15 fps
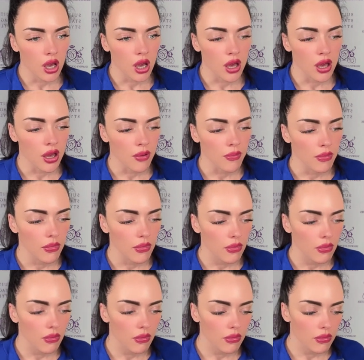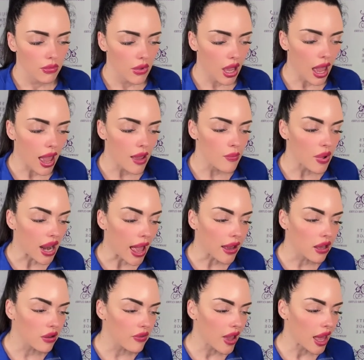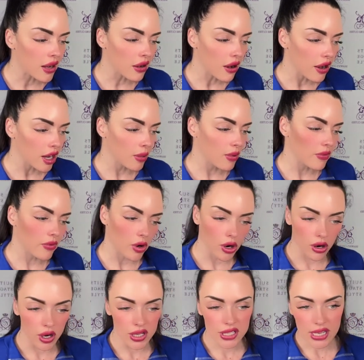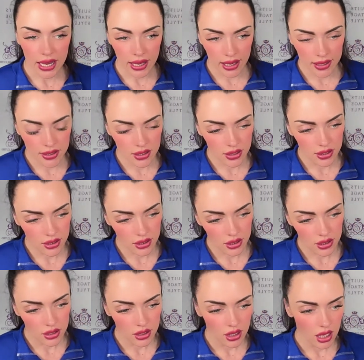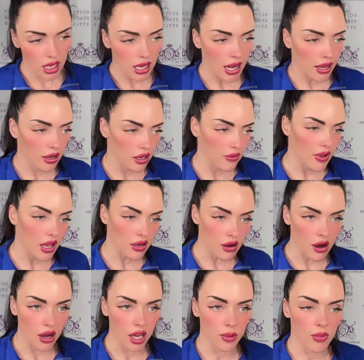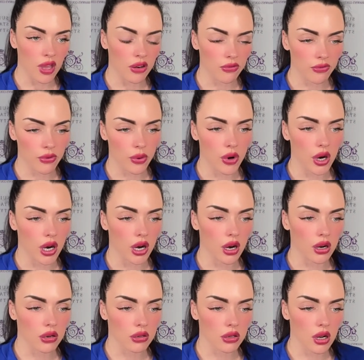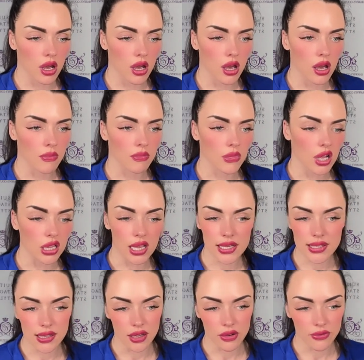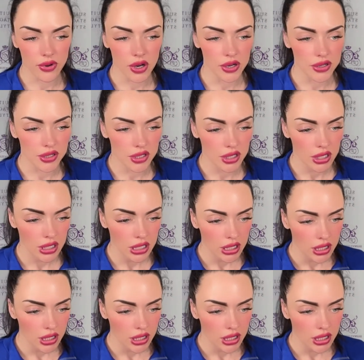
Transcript: Um, I, but I could have had an argument for her in second, and I could have had an argument for um, Alessia in first.